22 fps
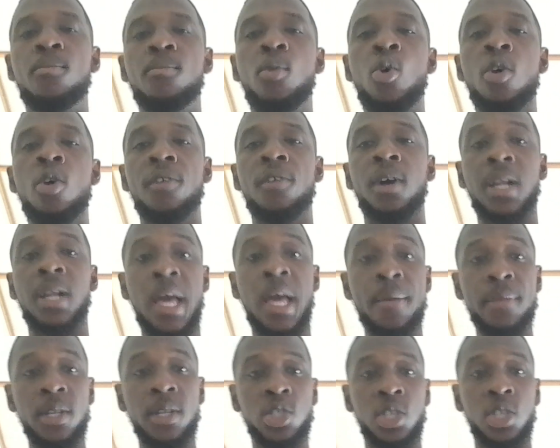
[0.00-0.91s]
Moreover,
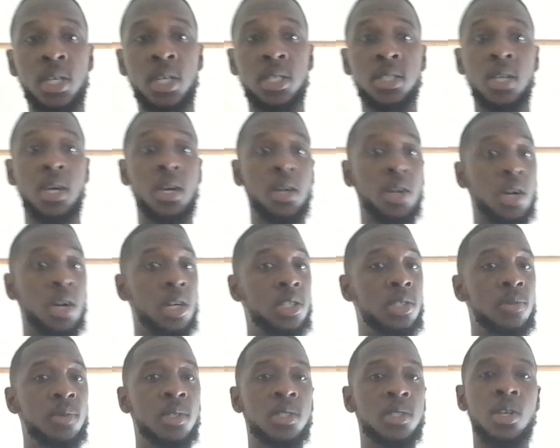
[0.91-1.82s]
climate change
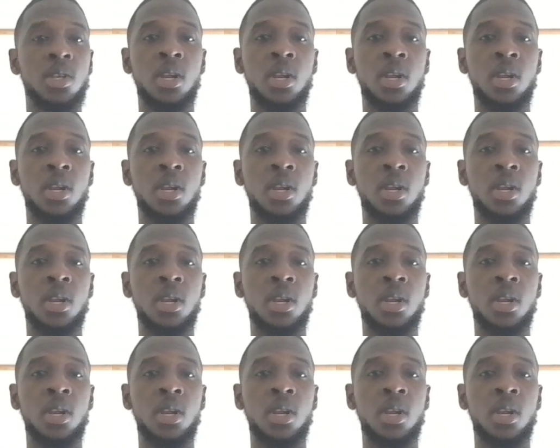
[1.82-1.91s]
contributes